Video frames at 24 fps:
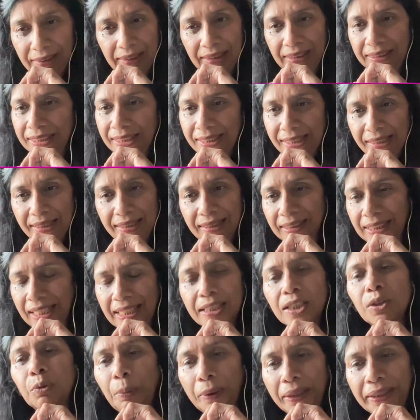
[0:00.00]

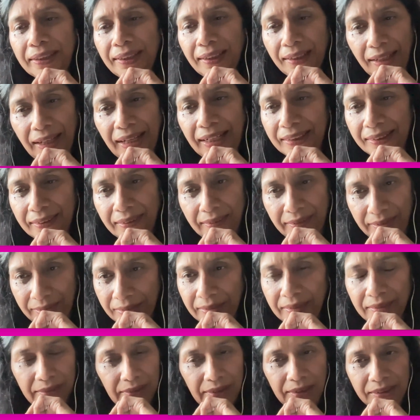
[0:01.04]
Let's quit and
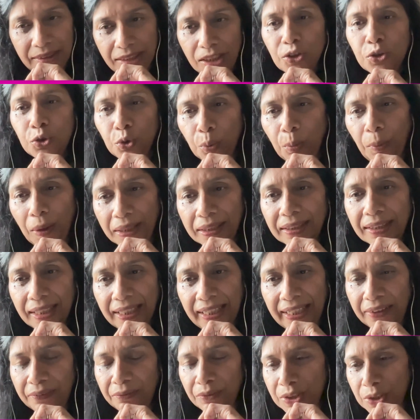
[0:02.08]
just do one
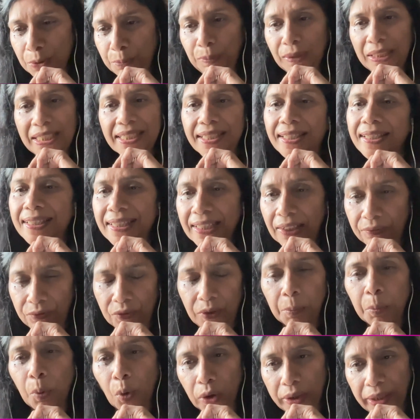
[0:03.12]
thing which pleases
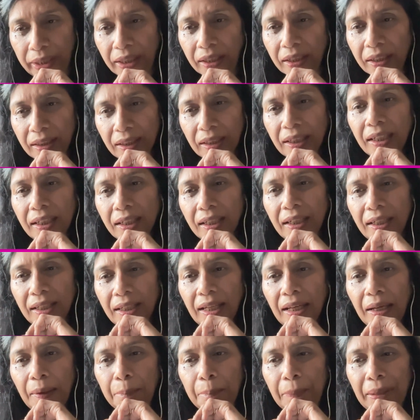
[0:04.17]
everybody.
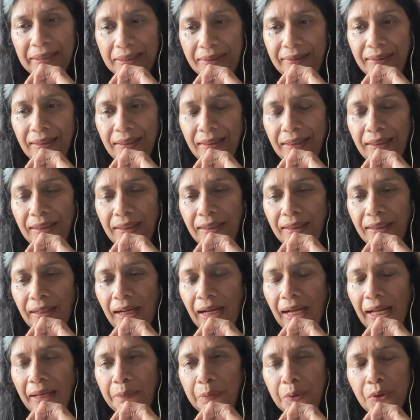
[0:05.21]
But
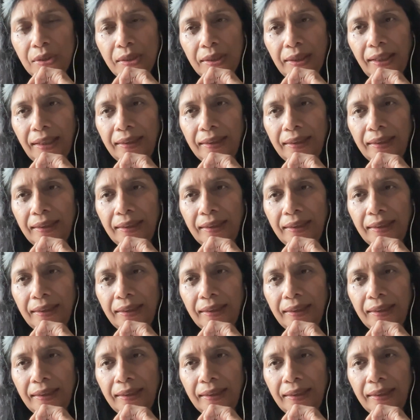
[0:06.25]
I would say